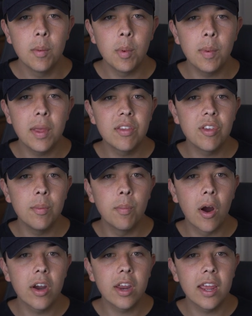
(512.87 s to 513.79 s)
But basically
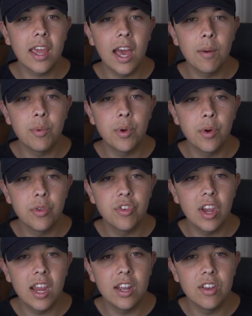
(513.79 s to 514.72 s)
market cap we will
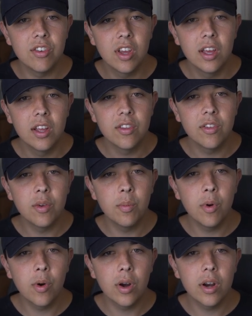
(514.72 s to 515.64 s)
change to
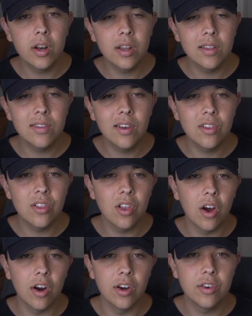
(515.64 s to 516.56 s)
more to
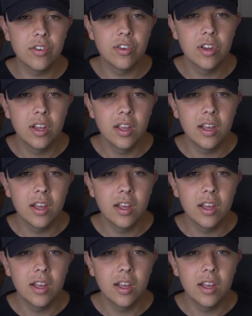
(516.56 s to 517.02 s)
large.